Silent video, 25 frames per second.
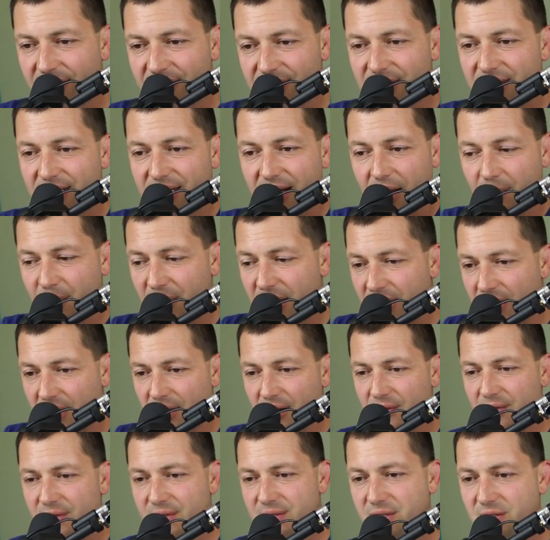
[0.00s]
Listen, I'm
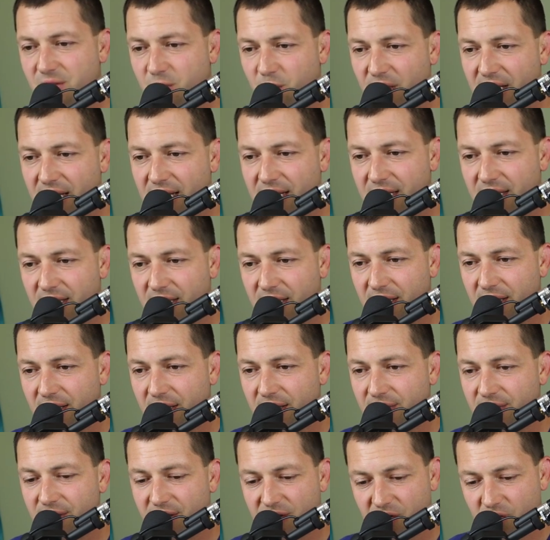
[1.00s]
here. This is me.
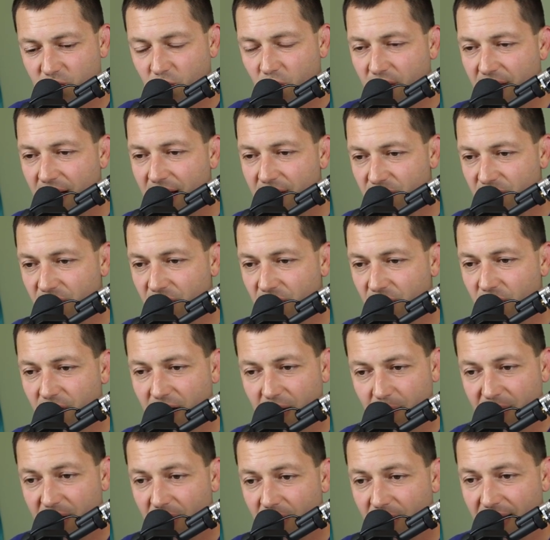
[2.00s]
This is what I do,
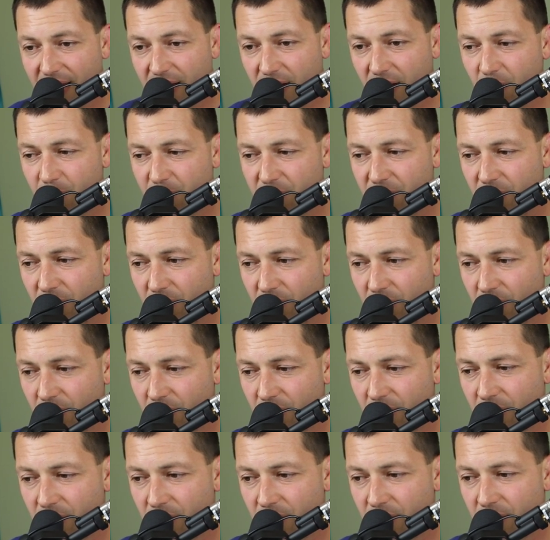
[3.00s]
and I'm here to help you.
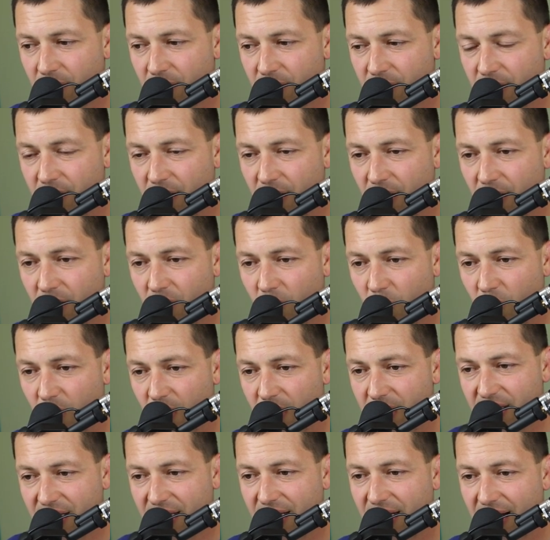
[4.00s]
You know,
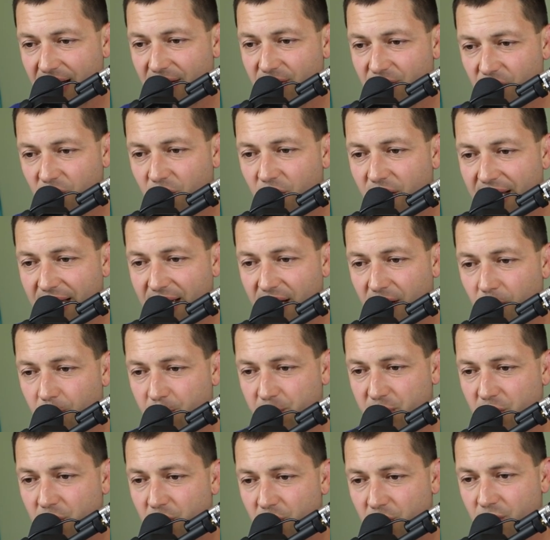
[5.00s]
what can I do to
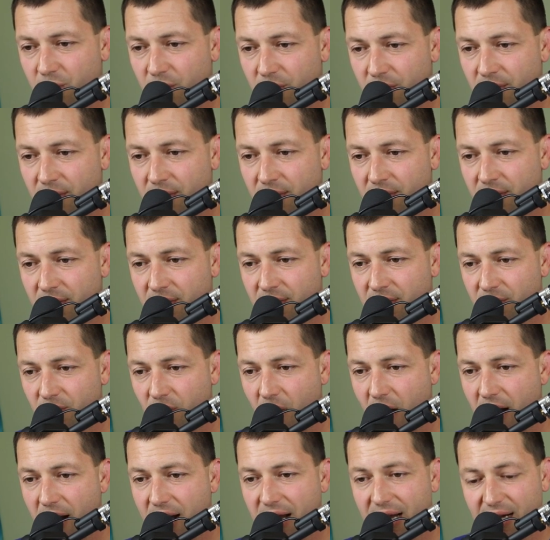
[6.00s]
help you?
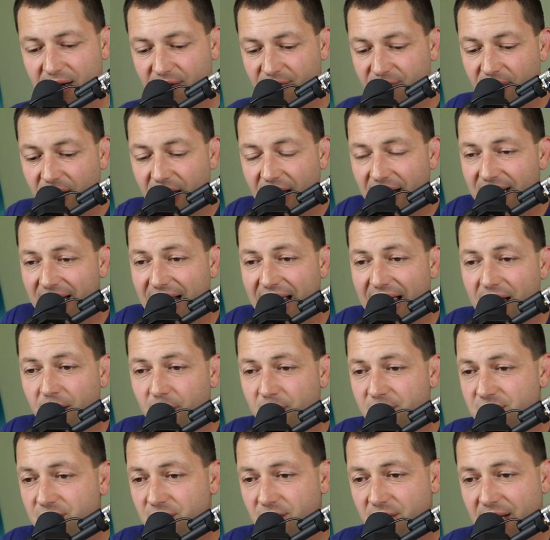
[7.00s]
Right? And if not
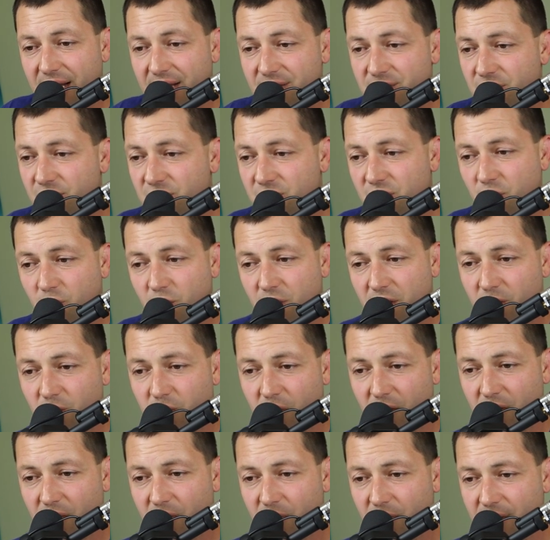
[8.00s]
now, is there an agent you would
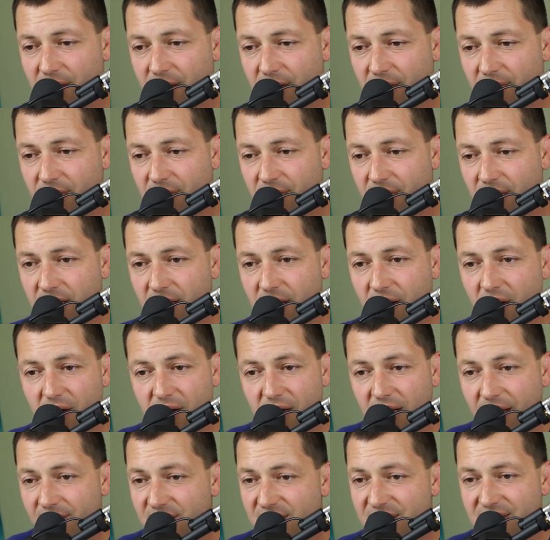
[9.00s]
work with? You know,
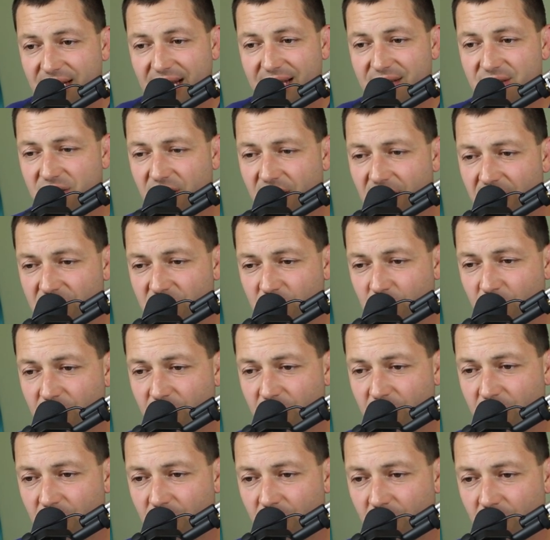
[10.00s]
I'd love to stay in touch
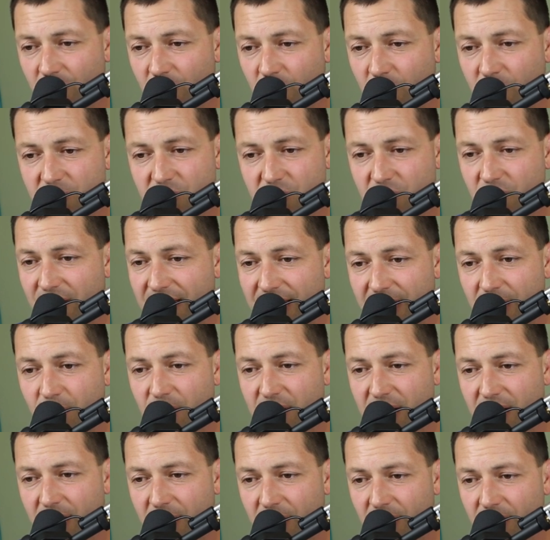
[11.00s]
with you. What's your
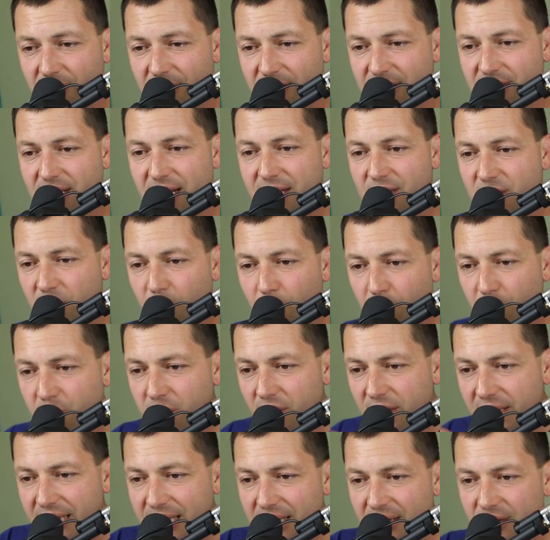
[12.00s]
email? It's like you're
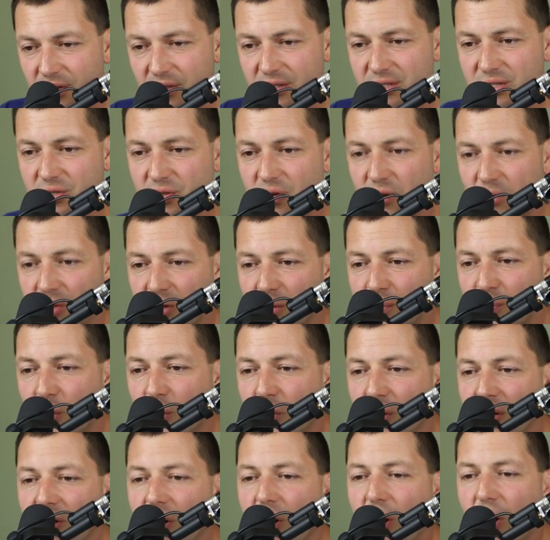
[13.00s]
pleading. You're
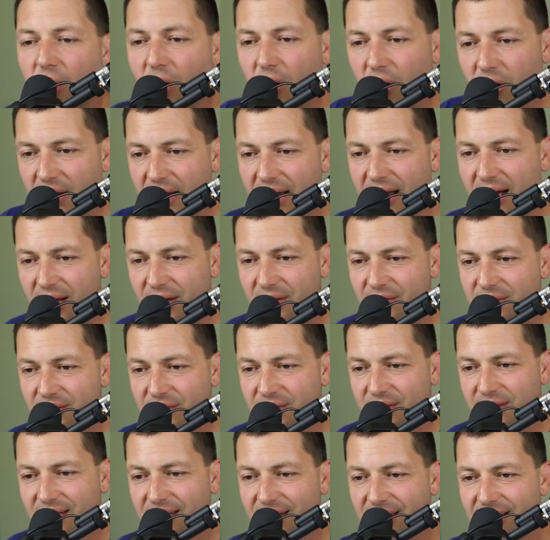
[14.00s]
pouring your heart
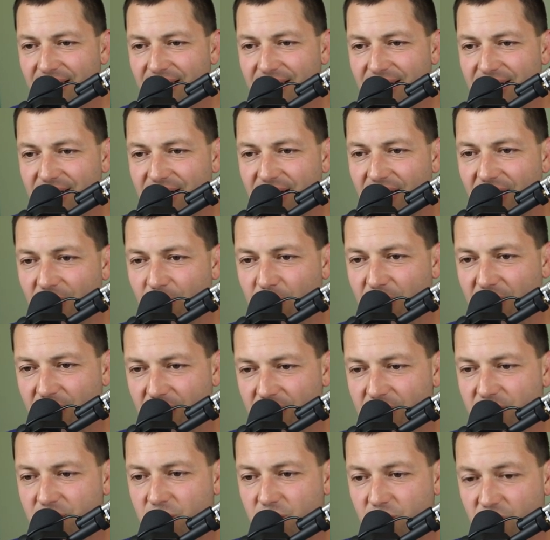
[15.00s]
out, you know,
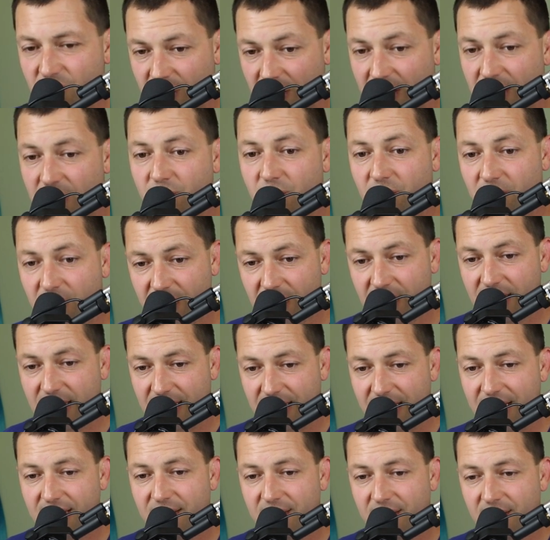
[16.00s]
because you
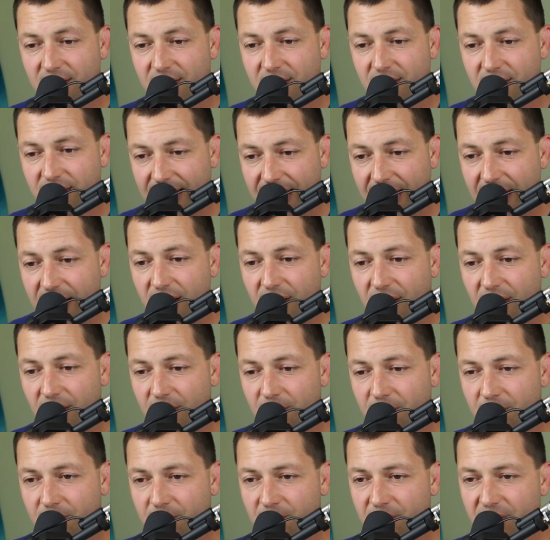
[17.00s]
genuinely
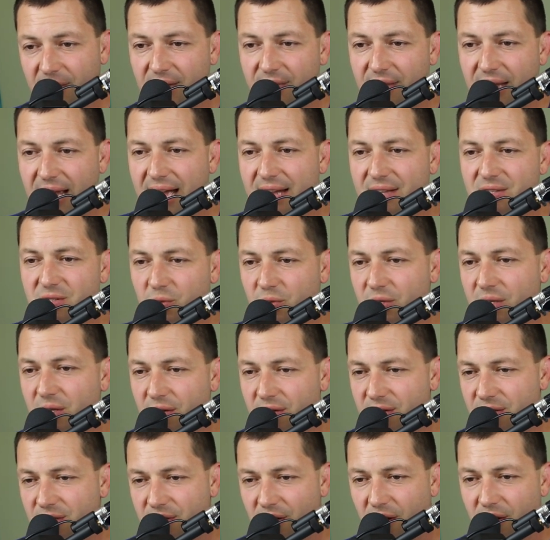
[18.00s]
care. And that's when you
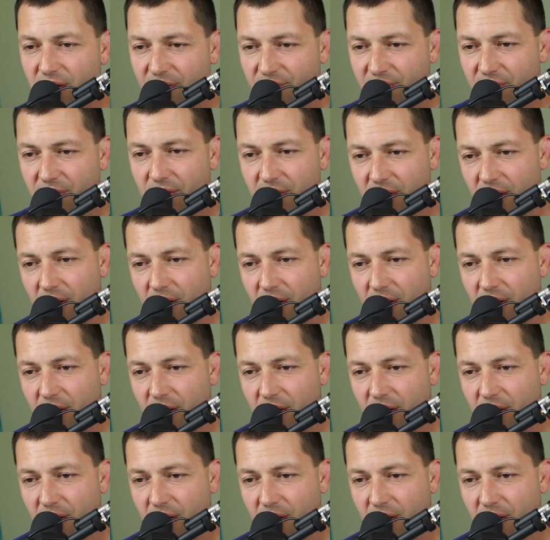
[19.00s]
can start to feel